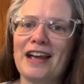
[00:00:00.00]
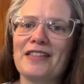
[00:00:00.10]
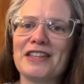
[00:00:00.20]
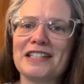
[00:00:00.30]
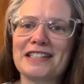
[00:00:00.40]

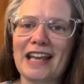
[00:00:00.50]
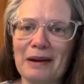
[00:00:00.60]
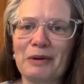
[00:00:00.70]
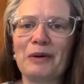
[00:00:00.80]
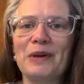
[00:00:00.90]
this
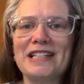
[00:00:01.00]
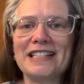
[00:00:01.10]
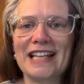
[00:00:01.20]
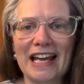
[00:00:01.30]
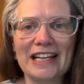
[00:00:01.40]
camera, we
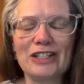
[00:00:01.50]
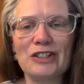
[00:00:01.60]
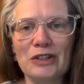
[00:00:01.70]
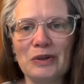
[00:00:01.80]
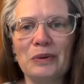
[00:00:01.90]
decided
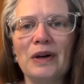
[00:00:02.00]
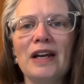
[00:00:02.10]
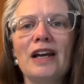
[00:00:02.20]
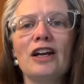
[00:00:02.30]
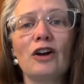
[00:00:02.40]
to
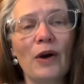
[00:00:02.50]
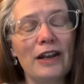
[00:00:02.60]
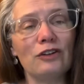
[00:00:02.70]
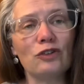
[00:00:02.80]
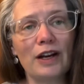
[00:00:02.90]
go ahead
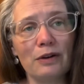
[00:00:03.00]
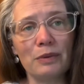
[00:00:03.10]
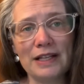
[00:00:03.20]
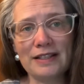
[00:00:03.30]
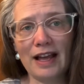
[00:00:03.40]
and try to
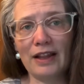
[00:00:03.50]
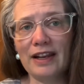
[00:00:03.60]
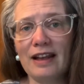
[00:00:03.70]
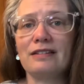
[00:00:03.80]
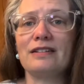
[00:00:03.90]
resell it
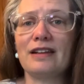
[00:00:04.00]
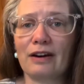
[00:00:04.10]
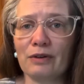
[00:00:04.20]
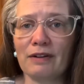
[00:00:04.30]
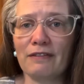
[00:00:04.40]
as a decorative